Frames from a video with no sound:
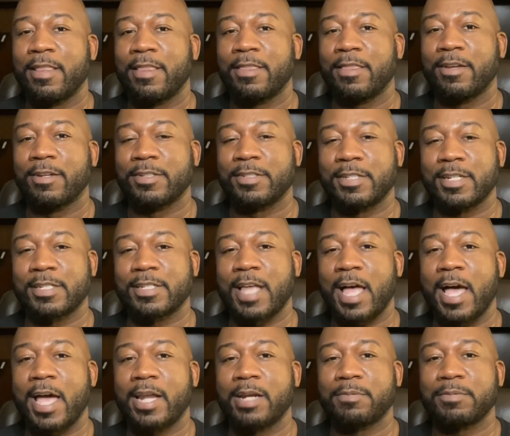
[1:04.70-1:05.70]
There are six
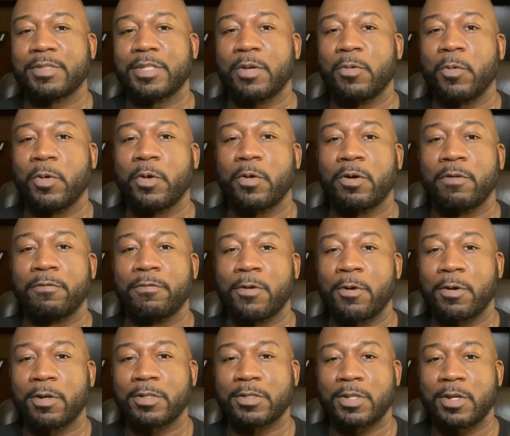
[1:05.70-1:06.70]
items that we're gonna
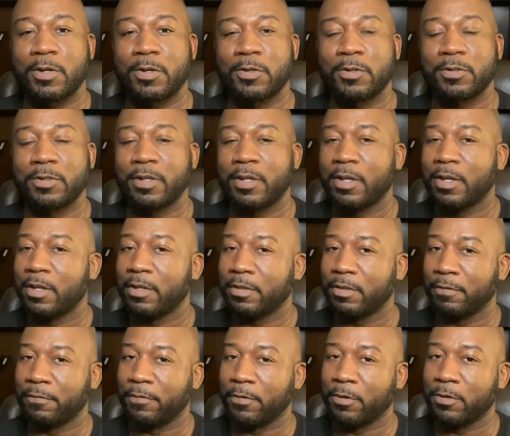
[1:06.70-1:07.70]
focus on.
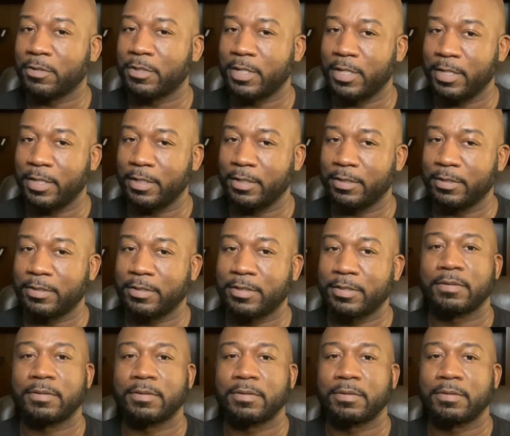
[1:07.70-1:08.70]
The first is
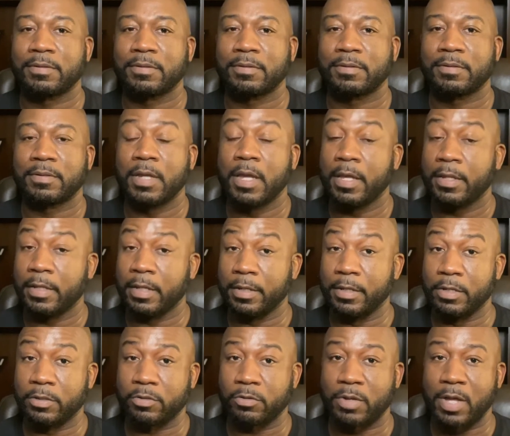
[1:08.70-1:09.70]
the
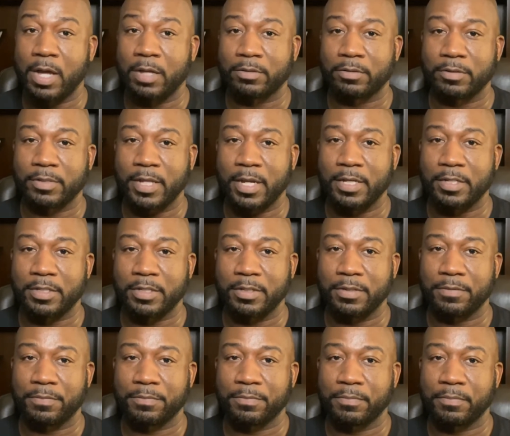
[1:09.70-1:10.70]
initial consultation.
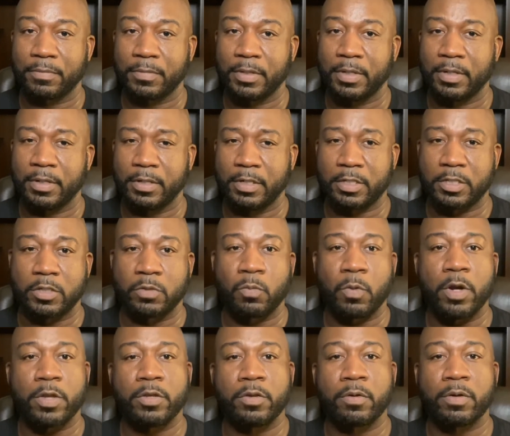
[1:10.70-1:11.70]
This is
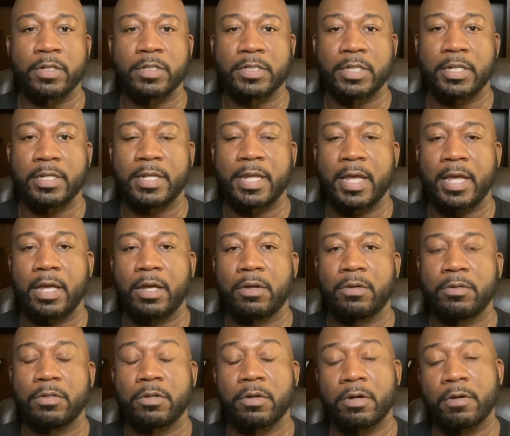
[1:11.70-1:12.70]
where you're gonna sit
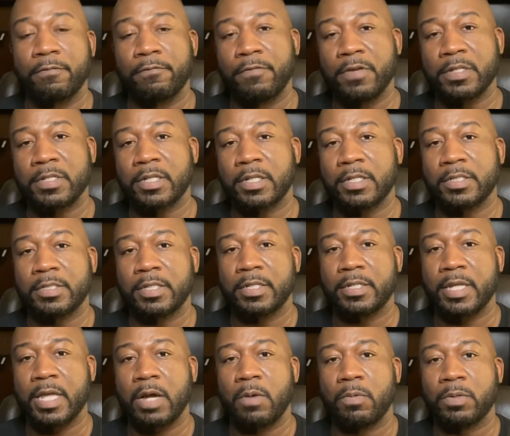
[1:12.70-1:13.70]
down, you're gonna physically sit
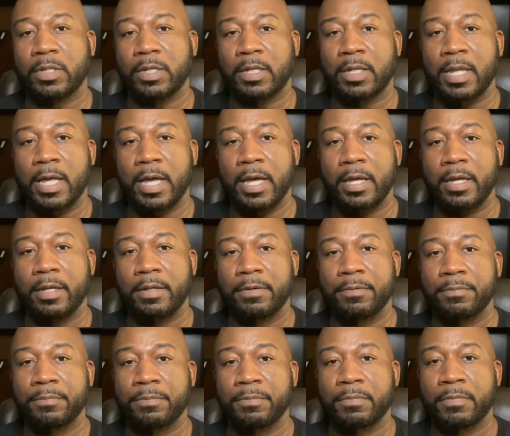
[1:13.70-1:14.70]
down with the client
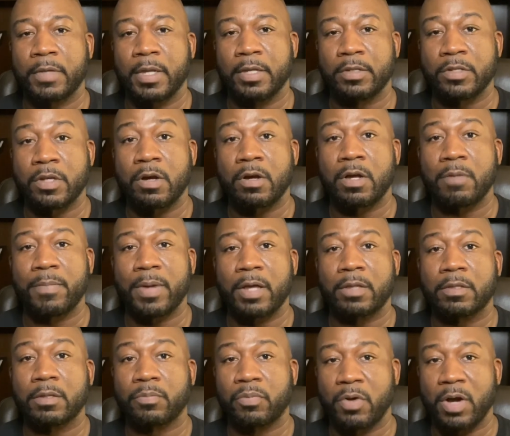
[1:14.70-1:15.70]
and talk
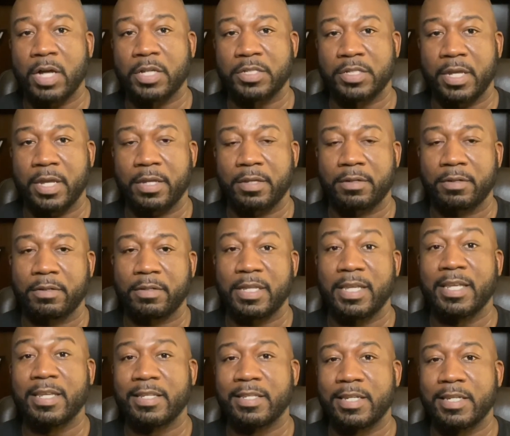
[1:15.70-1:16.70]
about the project
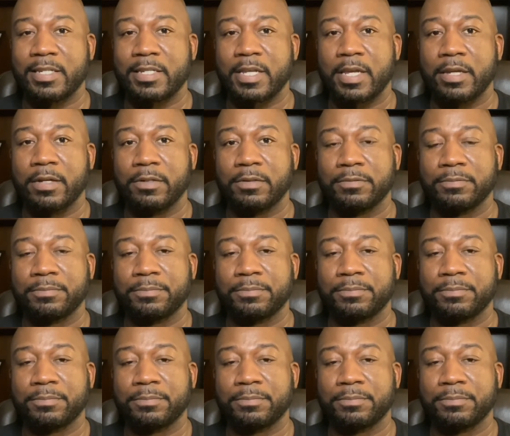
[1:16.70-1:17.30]
in detail.